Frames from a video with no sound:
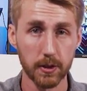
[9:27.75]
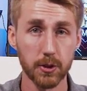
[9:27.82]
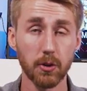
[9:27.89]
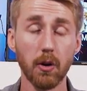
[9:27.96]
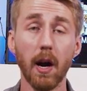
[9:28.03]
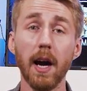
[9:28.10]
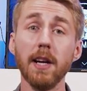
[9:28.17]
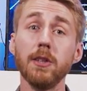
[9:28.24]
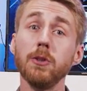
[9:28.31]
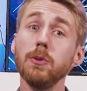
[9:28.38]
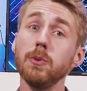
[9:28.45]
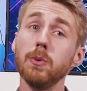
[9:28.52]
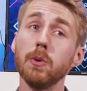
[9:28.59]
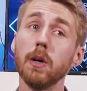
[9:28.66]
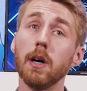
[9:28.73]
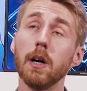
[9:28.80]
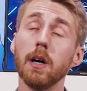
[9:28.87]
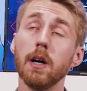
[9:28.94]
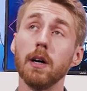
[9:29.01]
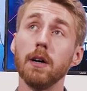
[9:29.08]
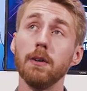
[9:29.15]
Try to
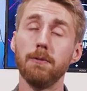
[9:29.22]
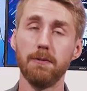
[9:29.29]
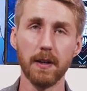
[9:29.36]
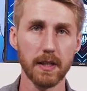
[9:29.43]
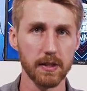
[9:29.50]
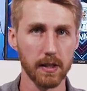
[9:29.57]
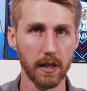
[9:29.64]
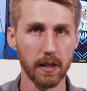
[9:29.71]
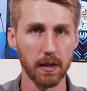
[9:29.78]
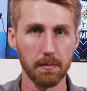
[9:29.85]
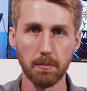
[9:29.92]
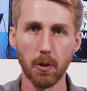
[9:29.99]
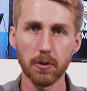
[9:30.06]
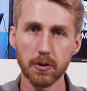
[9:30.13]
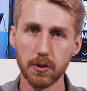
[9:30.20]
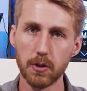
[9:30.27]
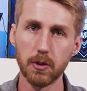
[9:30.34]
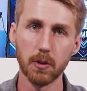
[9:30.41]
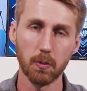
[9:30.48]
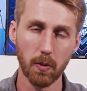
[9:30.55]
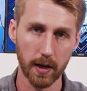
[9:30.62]
fix it in a
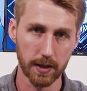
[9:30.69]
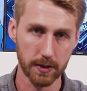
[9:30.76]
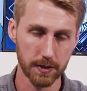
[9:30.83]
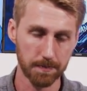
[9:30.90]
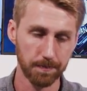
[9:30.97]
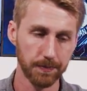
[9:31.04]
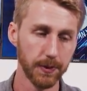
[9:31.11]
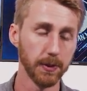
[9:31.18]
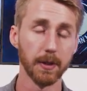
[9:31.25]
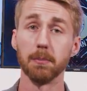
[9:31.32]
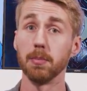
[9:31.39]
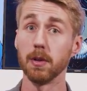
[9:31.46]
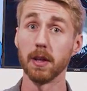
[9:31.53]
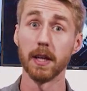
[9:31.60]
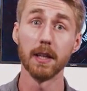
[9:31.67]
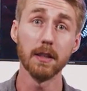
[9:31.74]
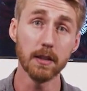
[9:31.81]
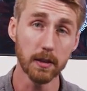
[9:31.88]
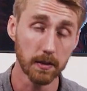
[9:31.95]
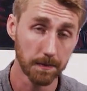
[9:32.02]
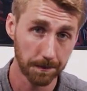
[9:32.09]
multitude of ways. You can
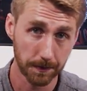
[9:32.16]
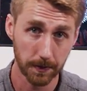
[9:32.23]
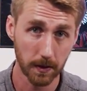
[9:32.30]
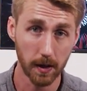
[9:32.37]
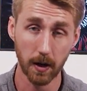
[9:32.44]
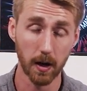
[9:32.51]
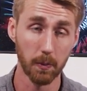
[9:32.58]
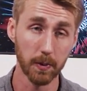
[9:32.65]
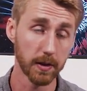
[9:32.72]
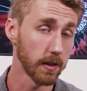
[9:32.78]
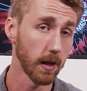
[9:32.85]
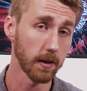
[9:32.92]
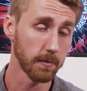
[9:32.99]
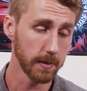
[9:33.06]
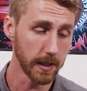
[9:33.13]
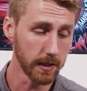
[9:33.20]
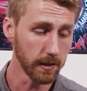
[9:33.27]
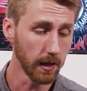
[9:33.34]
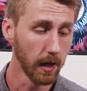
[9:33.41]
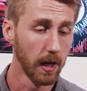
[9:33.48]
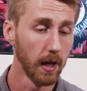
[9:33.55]
blend with another
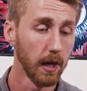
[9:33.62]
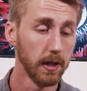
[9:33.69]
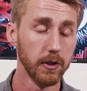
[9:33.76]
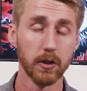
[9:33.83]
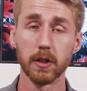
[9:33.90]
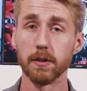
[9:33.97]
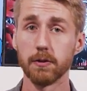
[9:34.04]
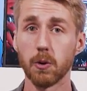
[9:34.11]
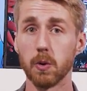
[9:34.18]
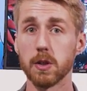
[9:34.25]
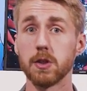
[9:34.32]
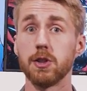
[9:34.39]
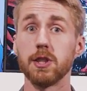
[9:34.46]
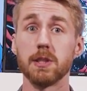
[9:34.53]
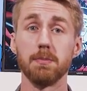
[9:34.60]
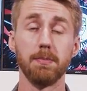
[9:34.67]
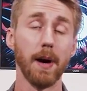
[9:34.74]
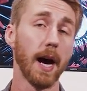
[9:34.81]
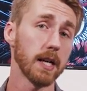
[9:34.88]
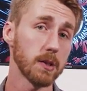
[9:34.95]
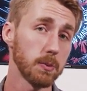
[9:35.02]
mead. You can of course just
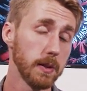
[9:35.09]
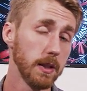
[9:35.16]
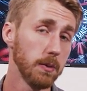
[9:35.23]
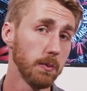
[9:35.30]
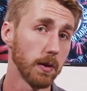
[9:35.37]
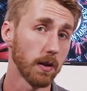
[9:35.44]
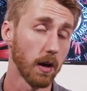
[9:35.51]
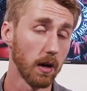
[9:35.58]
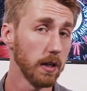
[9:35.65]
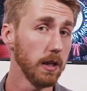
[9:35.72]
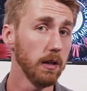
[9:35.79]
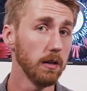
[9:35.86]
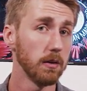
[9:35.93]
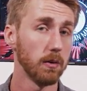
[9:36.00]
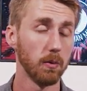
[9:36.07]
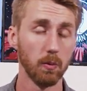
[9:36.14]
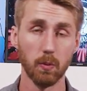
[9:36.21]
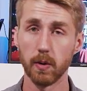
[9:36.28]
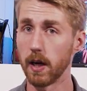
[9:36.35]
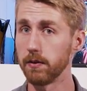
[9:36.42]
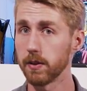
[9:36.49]
back sweeten with honey,
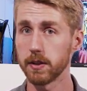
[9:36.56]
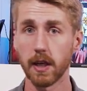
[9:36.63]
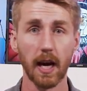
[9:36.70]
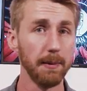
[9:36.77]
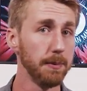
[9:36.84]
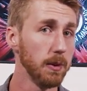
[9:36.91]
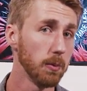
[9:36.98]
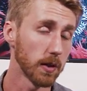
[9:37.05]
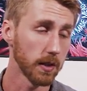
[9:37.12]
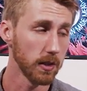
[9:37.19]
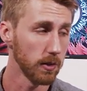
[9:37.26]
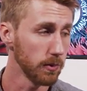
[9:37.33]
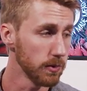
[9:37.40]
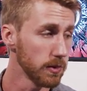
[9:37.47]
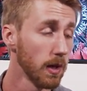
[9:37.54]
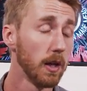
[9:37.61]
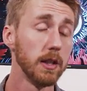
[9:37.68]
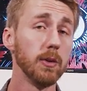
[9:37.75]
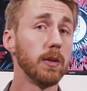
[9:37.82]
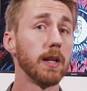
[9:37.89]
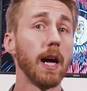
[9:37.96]
whatever type you want to use.
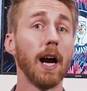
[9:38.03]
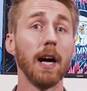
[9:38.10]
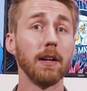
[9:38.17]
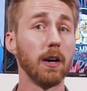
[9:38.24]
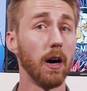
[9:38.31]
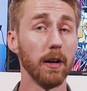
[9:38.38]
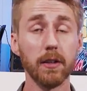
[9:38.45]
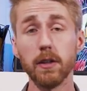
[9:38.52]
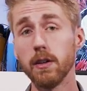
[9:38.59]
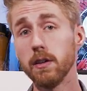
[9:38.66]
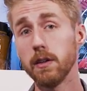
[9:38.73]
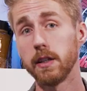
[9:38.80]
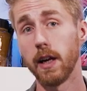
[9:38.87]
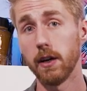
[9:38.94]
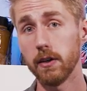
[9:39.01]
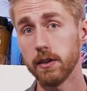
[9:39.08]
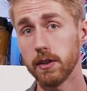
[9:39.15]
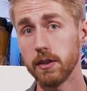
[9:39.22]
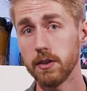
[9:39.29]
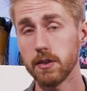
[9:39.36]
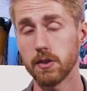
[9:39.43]
You can add other
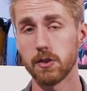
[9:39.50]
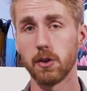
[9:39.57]
characters.